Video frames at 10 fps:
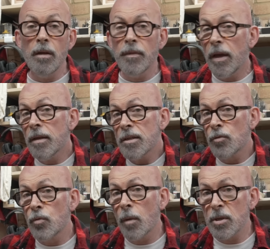Then there's the
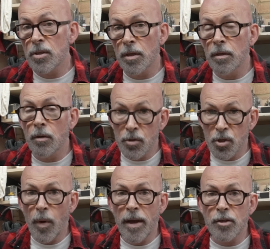Robertson or
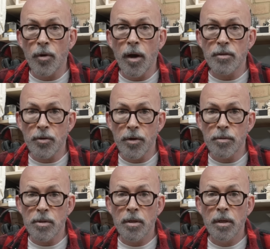square drive
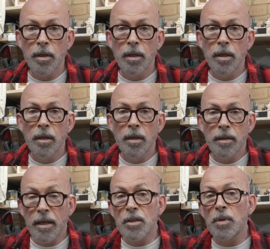screws.
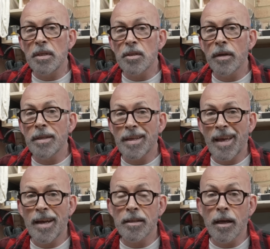These were designed in
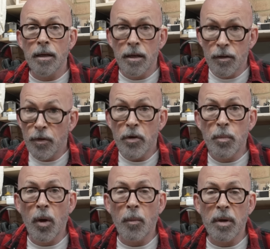Canada and are very
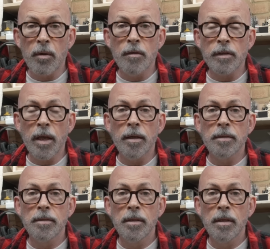popular over there.
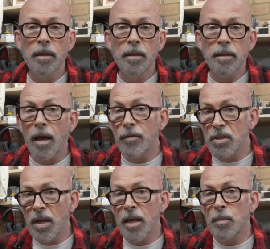They have a
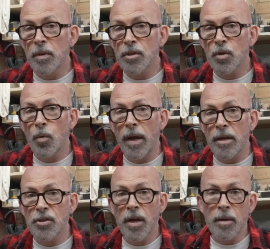tapered square
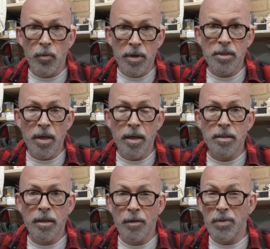shaped recess
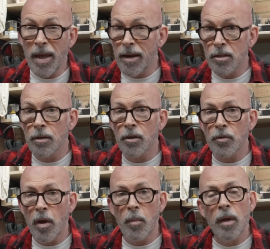that gives excellent
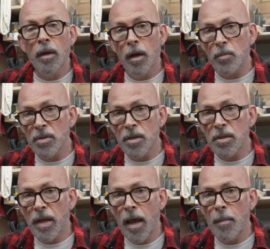grip and resists
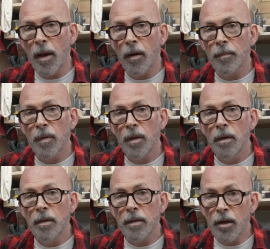cam out.
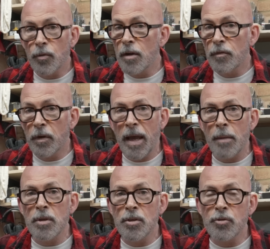They're great for
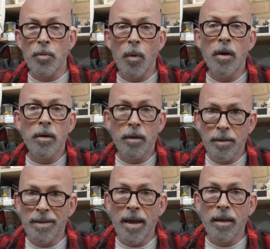cabinetry work
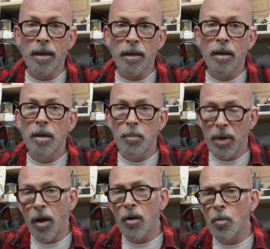and decking, but
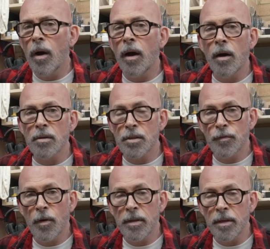they are quite hard to
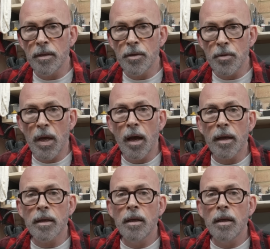find in the UK,